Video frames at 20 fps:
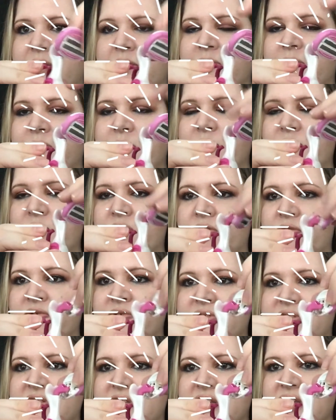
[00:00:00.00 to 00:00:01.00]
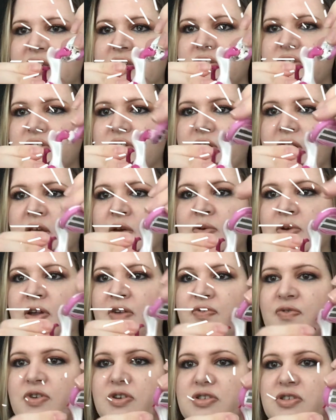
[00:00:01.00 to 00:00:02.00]
moves. So like when I
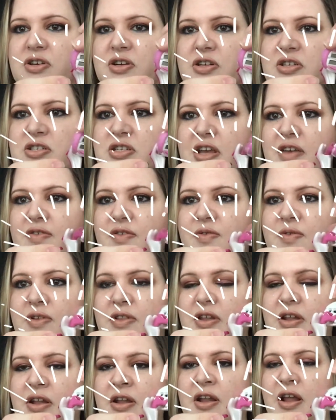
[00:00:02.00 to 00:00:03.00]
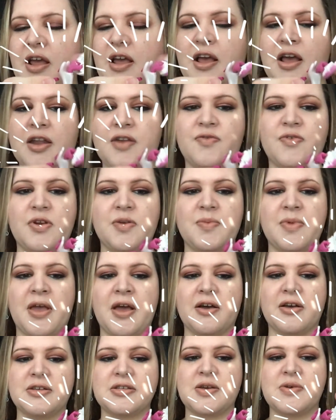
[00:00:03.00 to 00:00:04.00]
first started shaving with it, it kind of freaked me
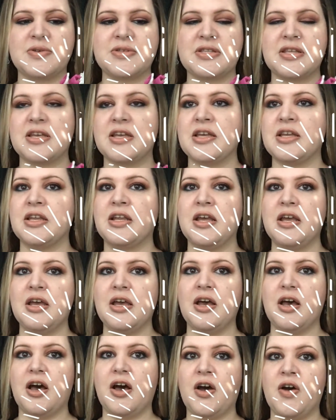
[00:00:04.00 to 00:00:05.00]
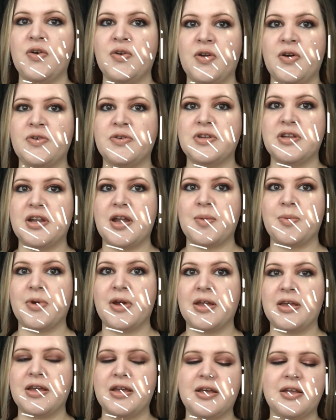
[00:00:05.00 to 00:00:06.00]
out because I was thinking, oh no, did I
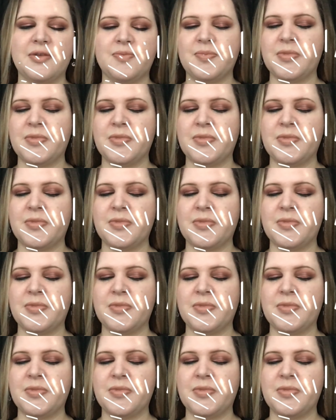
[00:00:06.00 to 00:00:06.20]
break it?